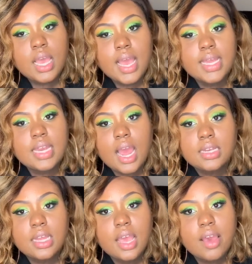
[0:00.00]
And
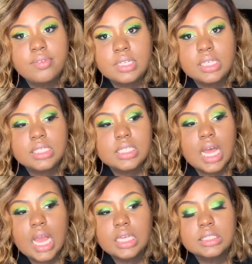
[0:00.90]
Dr. Heavenly is
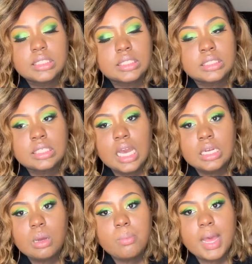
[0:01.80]
like, she ain't got
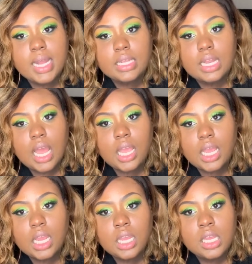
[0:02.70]
nobody
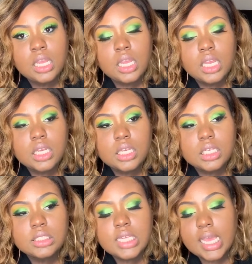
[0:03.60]
like
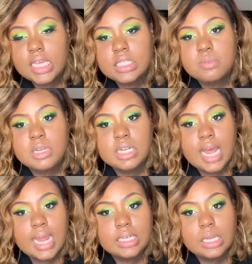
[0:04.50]
Jasmine or
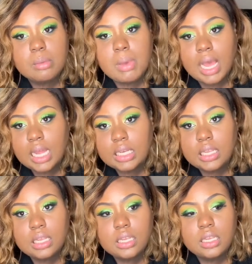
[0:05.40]
Dr. Imani